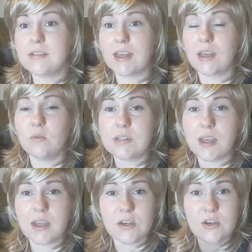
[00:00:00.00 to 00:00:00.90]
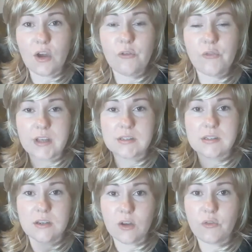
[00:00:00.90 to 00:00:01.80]
Like, it was like no
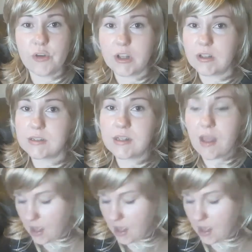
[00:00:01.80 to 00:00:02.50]
fuss, no frills,